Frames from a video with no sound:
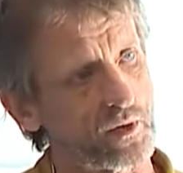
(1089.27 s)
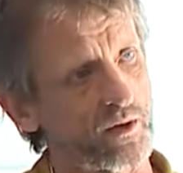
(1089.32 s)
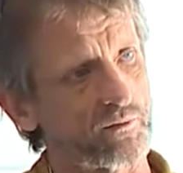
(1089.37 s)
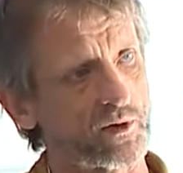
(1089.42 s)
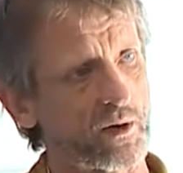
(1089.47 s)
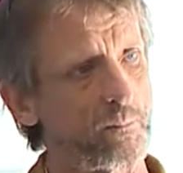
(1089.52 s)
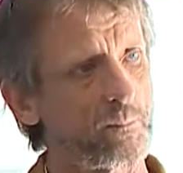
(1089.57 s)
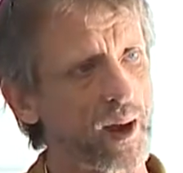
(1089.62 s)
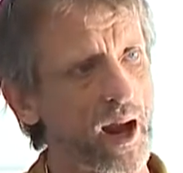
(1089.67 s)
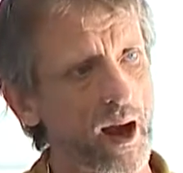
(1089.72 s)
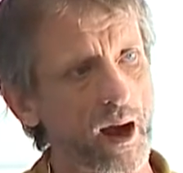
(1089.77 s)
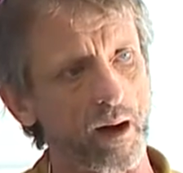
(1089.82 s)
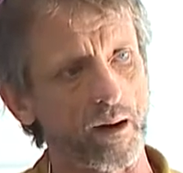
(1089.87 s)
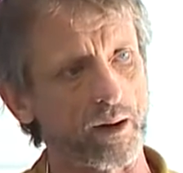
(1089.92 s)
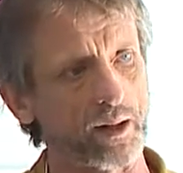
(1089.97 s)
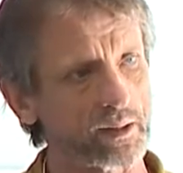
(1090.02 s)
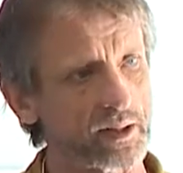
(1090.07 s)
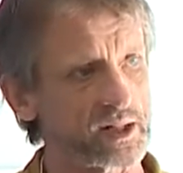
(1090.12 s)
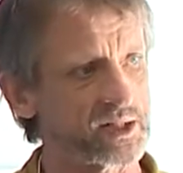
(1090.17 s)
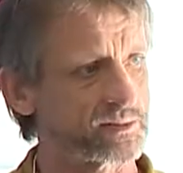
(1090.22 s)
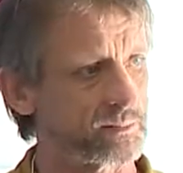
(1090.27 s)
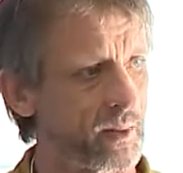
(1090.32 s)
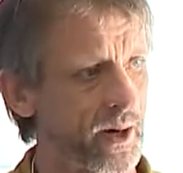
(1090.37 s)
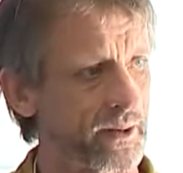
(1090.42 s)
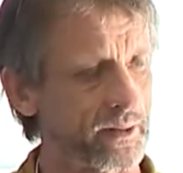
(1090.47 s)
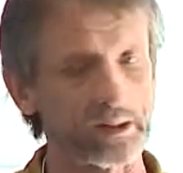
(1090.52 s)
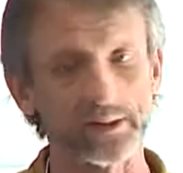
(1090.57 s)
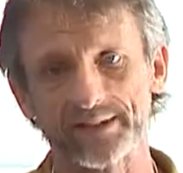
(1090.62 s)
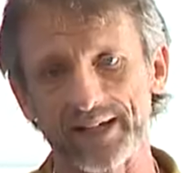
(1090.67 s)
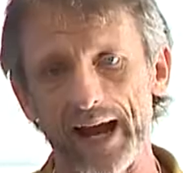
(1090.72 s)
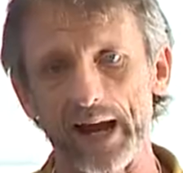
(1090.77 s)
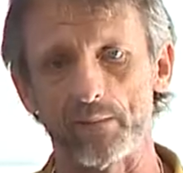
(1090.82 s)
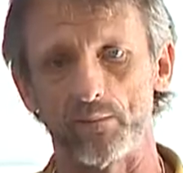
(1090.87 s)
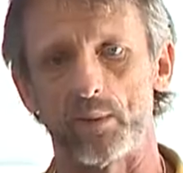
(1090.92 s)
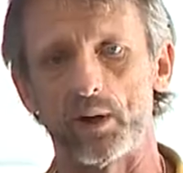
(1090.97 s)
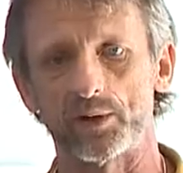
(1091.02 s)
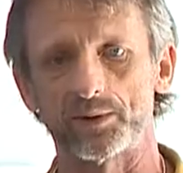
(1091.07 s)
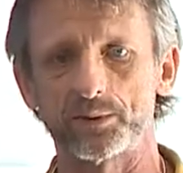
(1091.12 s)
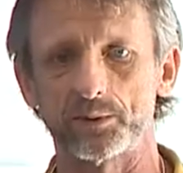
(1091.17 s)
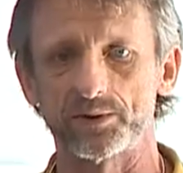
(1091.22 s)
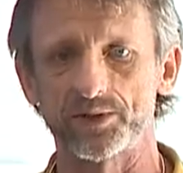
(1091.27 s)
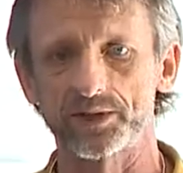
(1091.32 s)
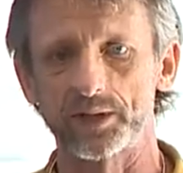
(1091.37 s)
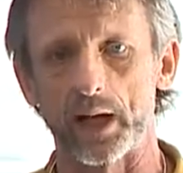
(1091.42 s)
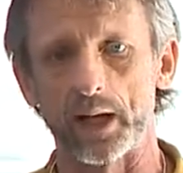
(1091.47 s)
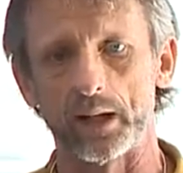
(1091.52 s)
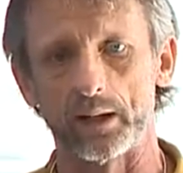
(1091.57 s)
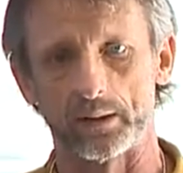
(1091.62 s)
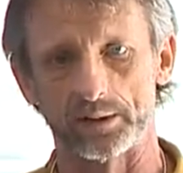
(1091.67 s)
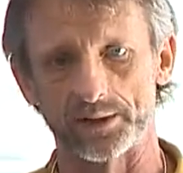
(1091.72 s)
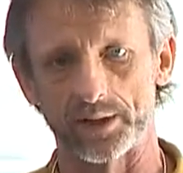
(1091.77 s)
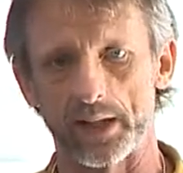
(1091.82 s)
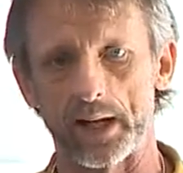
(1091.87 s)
of, comparing these models at multiple scales.